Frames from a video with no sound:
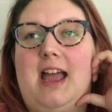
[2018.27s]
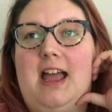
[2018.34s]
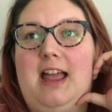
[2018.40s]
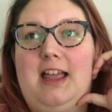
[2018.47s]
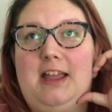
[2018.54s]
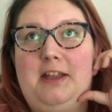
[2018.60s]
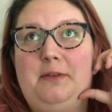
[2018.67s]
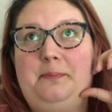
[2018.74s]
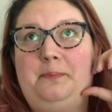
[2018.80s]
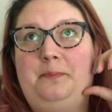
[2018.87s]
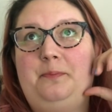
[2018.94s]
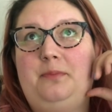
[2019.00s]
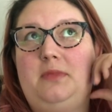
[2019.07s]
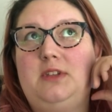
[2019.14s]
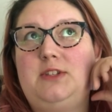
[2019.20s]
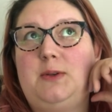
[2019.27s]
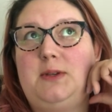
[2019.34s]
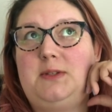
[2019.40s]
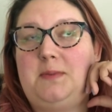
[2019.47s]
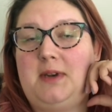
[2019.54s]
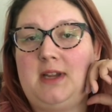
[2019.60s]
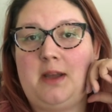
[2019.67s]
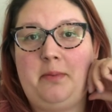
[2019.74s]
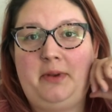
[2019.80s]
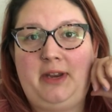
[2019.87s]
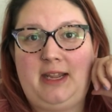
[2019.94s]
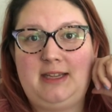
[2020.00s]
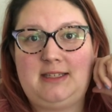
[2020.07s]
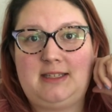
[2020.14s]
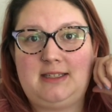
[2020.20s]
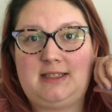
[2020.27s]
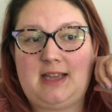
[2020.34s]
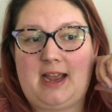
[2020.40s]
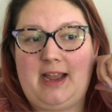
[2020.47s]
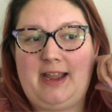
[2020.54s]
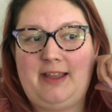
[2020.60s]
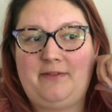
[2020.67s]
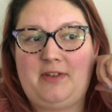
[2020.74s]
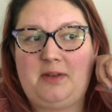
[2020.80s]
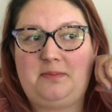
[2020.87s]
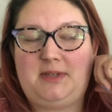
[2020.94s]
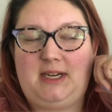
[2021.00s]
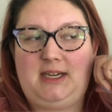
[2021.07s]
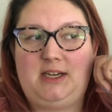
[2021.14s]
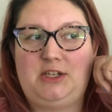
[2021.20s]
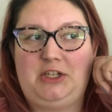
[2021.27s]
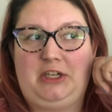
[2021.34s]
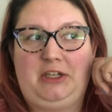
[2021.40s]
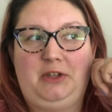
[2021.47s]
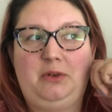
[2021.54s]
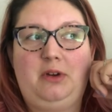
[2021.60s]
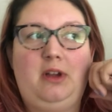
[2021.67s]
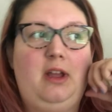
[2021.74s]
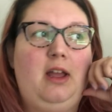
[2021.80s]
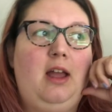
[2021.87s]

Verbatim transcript: Um, so it's been a couple days since I have updated you.